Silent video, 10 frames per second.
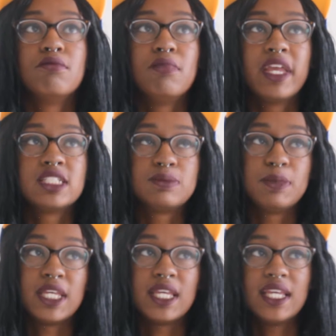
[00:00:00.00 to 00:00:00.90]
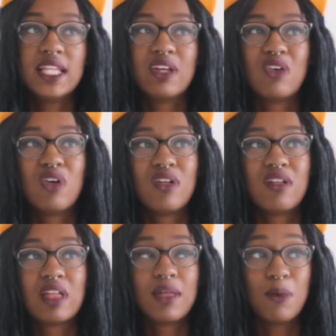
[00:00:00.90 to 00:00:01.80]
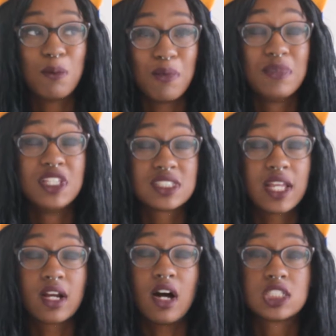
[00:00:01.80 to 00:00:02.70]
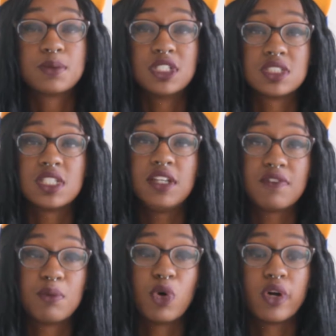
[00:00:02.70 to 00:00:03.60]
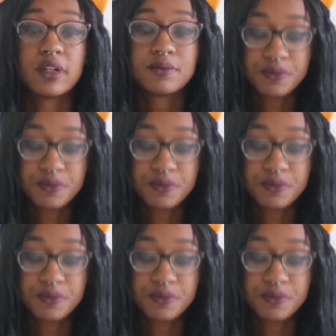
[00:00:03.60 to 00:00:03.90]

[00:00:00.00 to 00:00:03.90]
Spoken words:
makes me dislike hospitals even more.